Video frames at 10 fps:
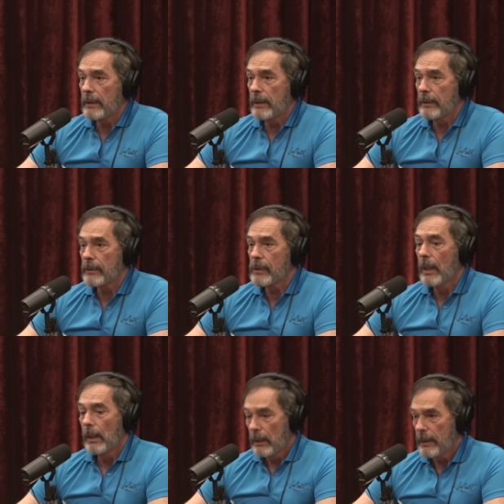years
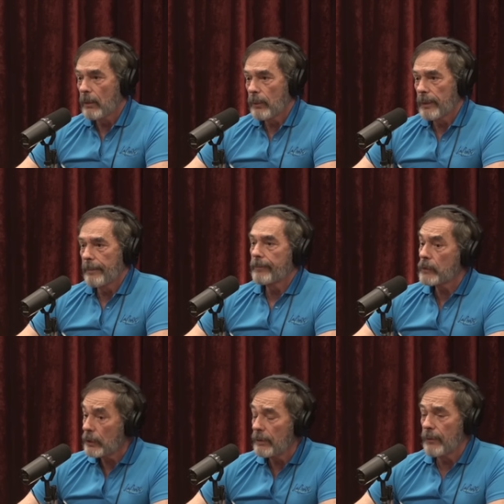dealt with him.
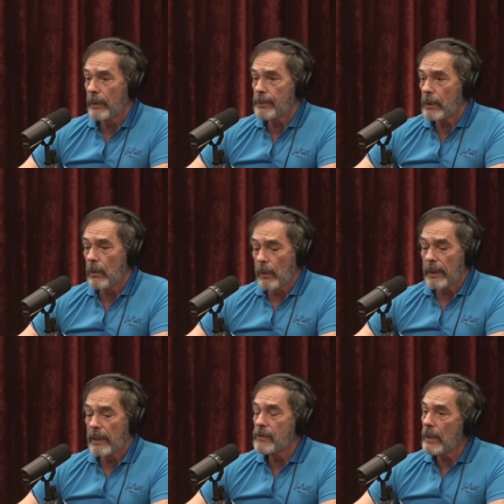She develops an
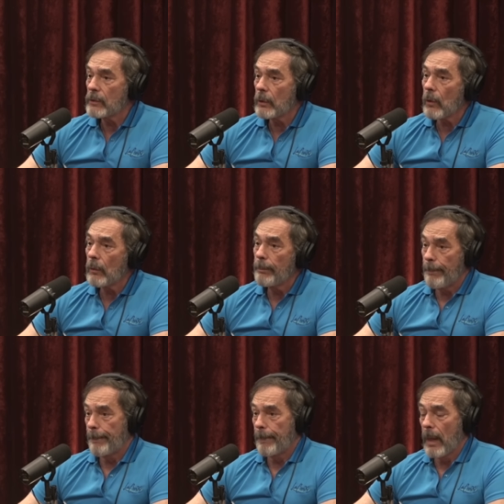organization called
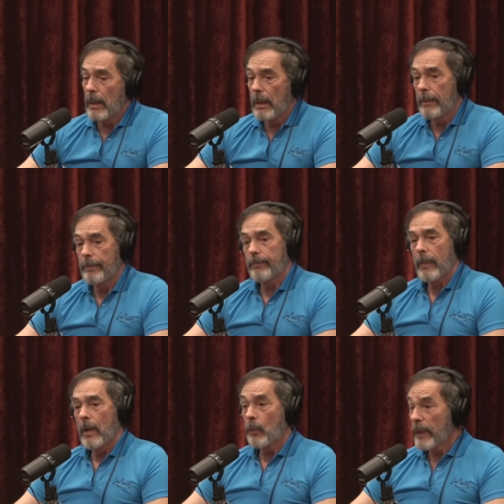um,
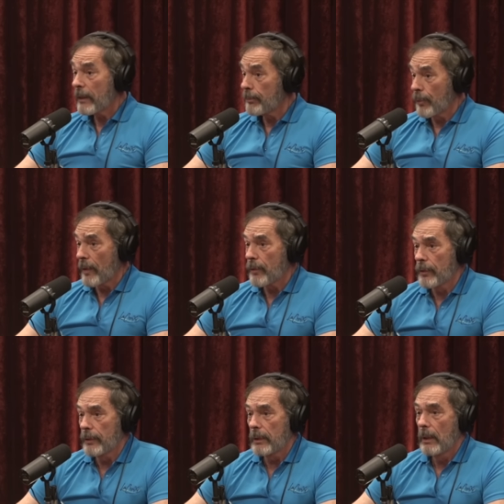Ring of
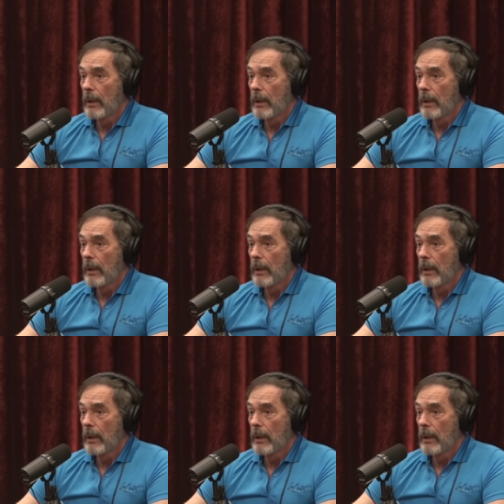Brotherhood,